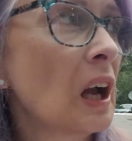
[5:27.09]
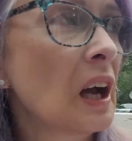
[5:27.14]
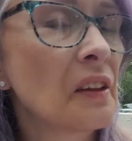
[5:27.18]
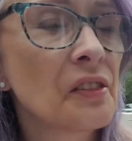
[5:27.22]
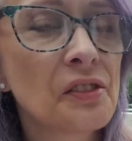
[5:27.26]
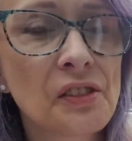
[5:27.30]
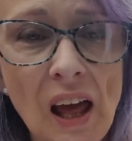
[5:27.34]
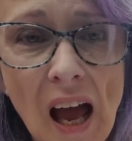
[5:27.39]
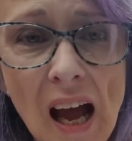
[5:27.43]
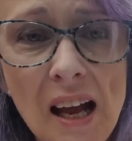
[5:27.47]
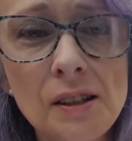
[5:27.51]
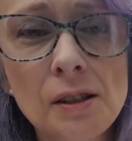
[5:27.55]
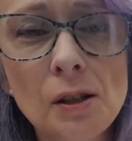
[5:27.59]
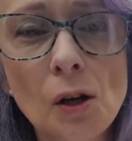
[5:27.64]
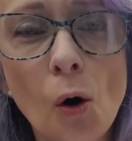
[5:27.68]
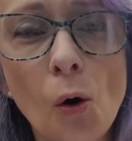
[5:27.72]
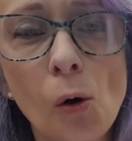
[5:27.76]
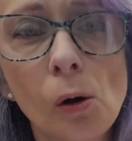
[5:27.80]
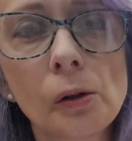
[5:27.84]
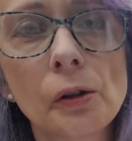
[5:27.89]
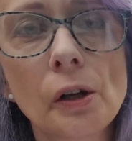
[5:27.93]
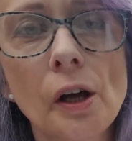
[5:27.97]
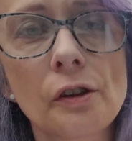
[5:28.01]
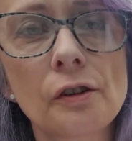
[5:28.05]
That's a
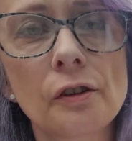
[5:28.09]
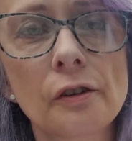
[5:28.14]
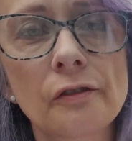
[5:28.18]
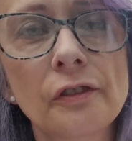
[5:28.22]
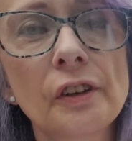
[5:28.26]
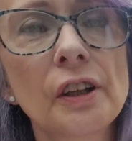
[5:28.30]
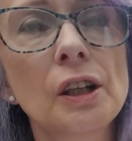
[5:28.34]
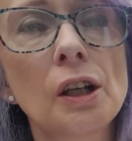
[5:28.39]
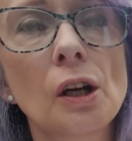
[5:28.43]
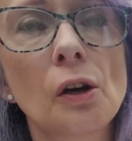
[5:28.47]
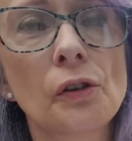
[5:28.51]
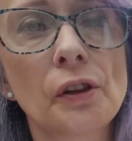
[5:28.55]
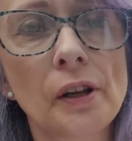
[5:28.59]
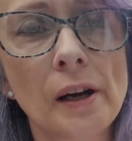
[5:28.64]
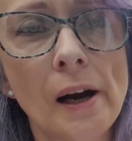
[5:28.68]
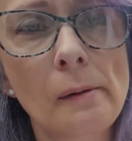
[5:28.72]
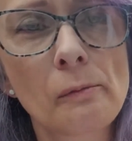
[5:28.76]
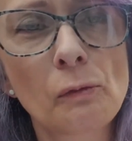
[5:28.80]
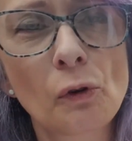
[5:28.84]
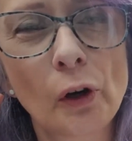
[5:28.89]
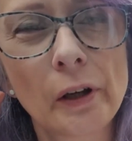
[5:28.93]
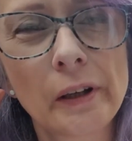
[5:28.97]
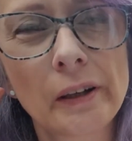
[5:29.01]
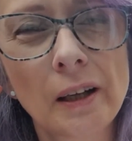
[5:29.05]
whole nother video that I'm
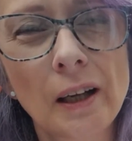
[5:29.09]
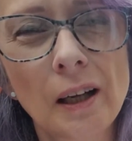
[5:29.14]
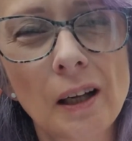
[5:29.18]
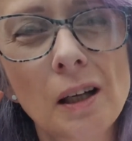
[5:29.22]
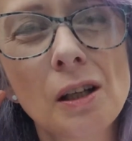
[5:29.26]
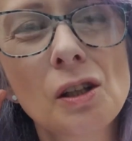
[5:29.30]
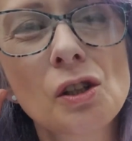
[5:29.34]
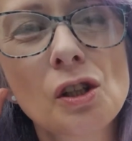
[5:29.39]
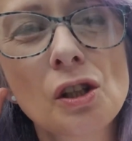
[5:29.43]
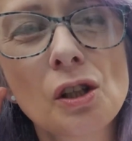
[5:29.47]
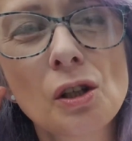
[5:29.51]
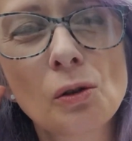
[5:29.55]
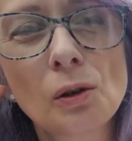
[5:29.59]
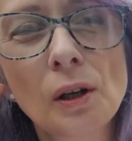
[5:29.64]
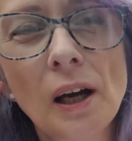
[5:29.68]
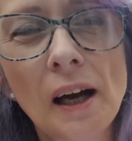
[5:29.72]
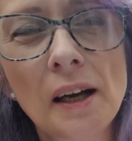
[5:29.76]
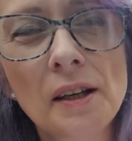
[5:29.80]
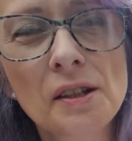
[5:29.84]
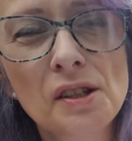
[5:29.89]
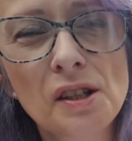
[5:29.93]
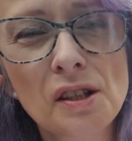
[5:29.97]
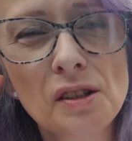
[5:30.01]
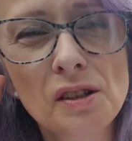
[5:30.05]
going to get into, you
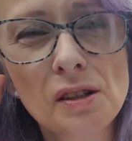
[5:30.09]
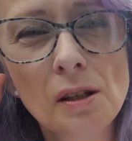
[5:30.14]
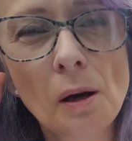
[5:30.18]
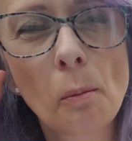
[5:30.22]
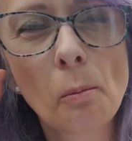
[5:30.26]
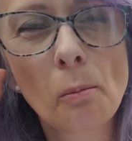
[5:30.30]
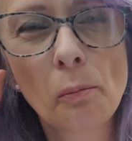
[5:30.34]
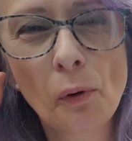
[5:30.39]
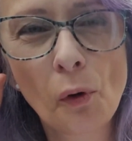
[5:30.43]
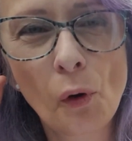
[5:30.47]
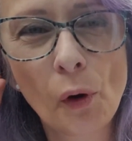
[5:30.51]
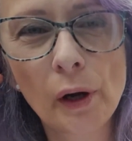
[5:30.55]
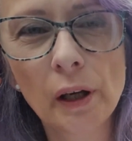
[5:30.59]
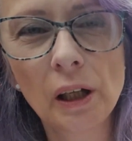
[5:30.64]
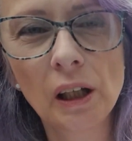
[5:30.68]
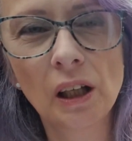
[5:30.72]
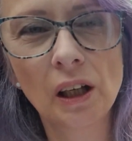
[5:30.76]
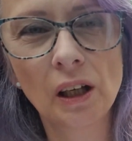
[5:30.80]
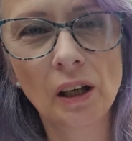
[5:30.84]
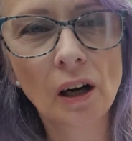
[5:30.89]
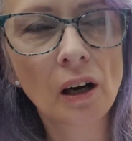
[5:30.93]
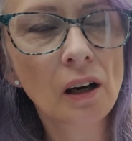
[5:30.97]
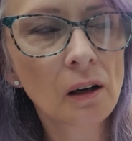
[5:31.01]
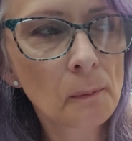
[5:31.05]
guys, at some point
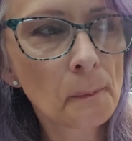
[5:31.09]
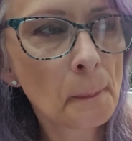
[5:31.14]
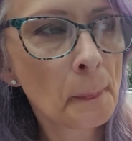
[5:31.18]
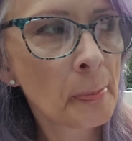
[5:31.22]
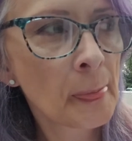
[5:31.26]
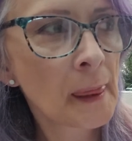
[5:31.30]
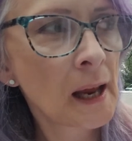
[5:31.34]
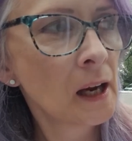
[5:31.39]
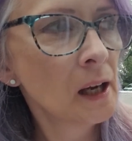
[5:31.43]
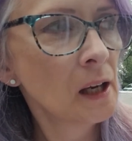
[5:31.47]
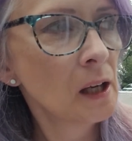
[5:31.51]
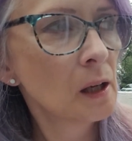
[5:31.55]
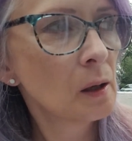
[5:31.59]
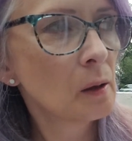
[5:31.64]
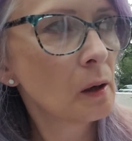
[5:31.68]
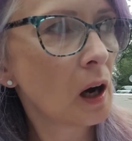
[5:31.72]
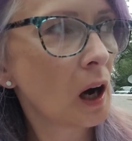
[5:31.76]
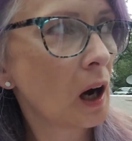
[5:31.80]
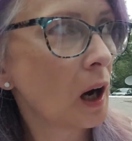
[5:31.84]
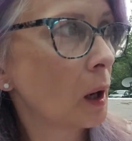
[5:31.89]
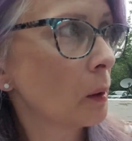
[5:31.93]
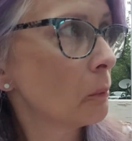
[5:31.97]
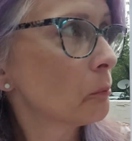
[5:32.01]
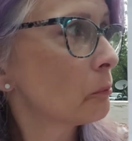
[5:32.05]
here.
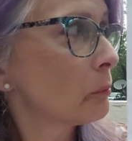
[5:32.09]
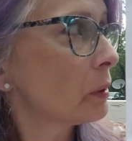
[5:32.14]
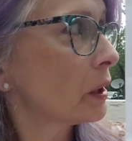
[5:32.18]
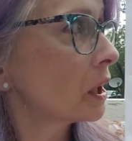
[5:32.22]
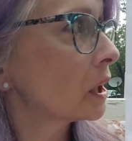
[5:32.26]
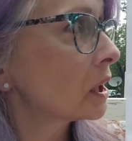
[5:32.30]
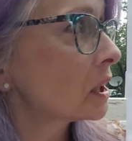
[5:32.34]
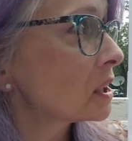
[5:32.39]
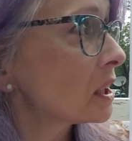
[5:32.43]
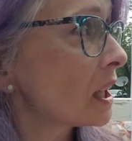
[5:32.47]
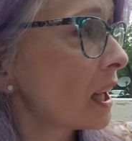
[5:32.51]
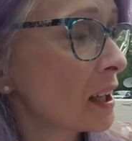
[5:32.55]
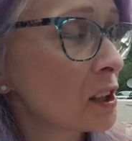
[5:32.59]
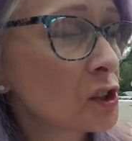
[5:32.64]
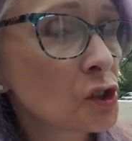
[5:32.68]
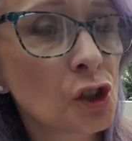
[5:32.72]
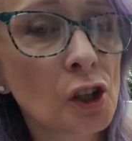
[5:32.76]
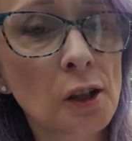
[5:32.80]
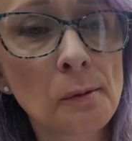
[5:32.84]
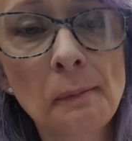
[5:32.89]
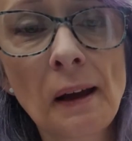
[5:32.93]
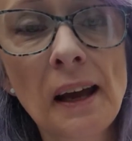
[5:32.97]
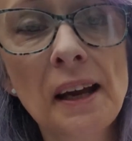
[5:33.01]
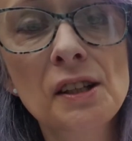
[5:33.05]
But it actually
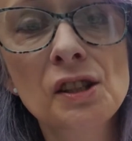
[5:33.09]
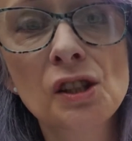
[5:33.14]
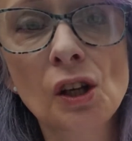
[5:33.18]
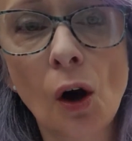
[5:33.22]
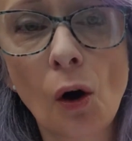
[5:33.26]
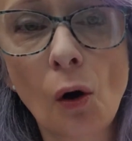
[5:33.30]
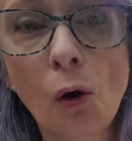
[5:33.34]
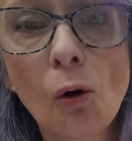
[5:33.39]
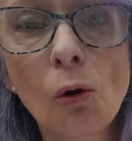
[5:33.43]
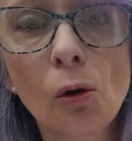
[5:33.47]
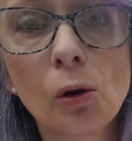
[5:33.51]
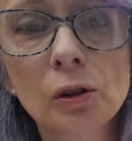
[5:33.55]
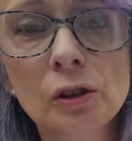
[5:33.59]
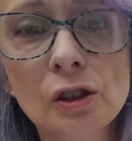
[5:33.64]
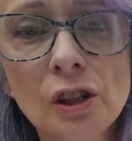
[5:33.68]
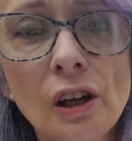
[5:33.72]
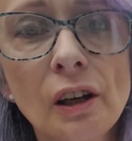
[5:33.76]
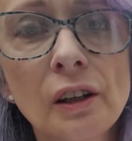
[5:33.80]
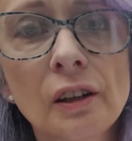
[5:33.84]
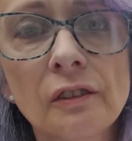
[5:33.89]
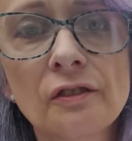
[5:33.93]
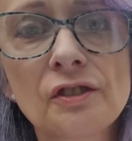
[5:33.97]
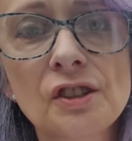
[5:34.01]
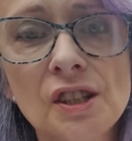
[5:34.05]
makes a whole
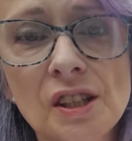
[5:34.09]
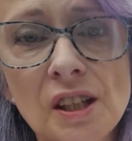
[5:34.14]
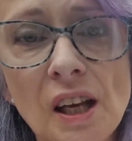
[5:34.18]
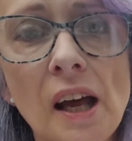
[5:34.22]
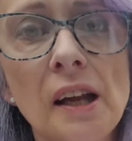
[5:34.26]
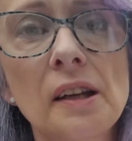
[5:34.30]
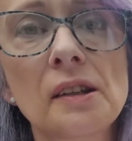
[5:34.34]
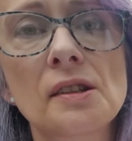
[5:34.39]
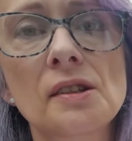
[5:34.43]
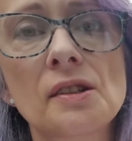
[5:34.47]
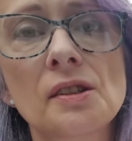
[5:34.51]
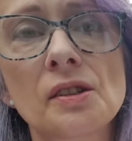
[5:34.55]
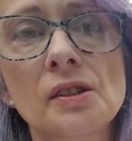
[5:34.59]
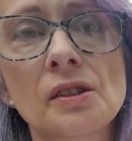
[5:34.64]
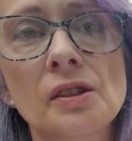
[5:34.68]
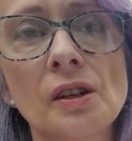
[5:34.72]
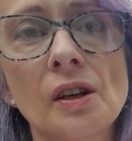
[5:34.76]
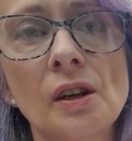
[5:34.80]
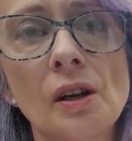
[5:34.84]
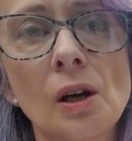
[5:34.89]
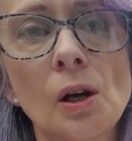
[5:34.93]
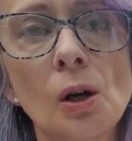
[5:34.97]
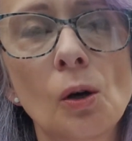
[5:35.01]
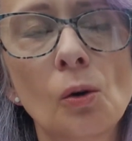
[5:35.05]
ton of sense
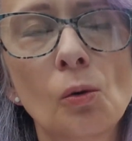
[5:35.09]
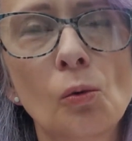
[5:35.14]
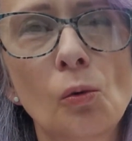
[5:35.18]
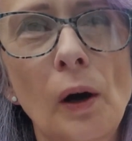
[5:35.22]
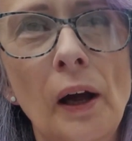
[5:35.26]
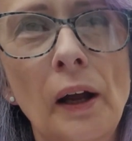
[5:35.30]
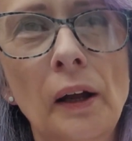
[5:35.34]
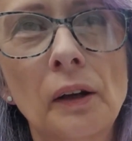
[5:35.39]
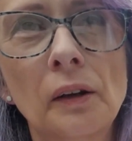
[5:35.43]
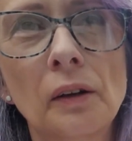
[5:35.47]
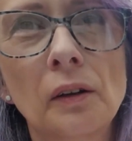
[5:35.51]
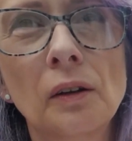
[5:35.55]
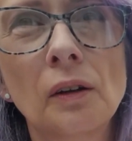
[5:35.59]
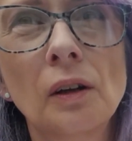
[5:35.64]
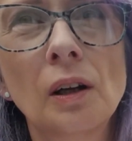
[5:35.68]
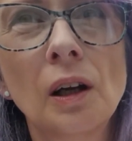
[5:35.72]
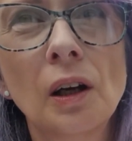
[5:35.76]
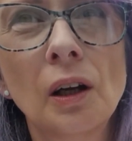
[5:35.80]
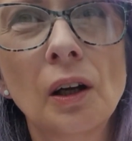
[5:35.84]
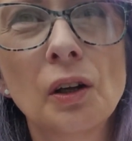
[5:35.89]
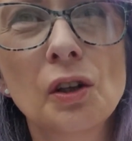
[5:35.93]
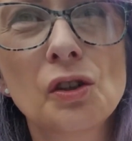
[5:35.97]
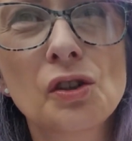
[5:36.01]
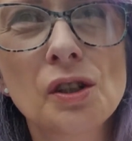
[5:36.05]
when
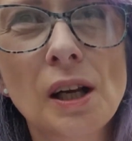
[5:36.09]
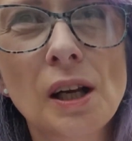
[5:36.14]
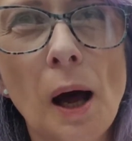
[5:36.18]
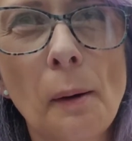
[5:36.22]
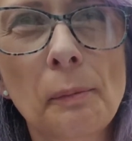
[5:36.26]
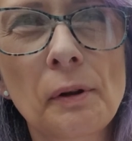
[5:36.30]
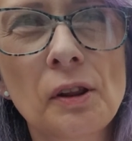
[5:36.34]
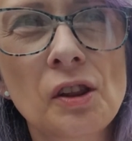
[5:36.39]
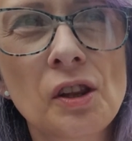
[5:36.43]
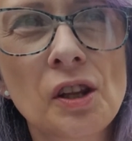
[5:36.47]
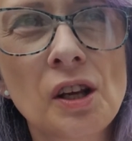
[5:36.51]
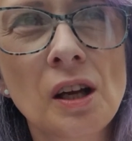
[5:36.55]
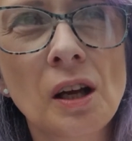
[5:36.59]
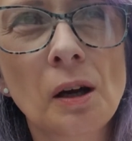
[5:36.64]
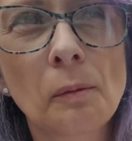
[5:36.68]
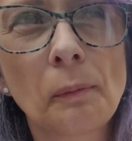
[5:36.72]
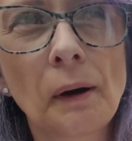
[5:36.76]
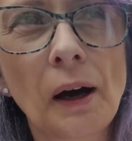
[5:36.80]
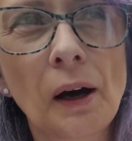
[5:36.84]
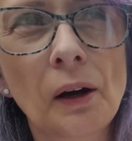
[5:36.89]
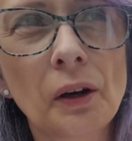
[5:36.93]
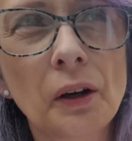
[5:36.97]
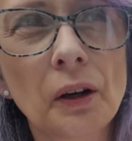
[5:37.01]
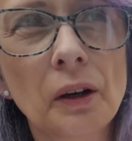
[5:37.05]
you stop and think
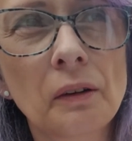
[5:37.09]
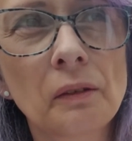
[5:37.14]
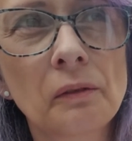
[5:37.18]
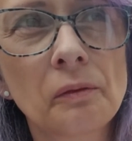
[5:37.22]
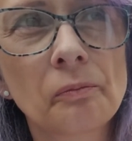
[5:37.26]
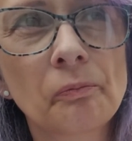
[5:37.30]
about it.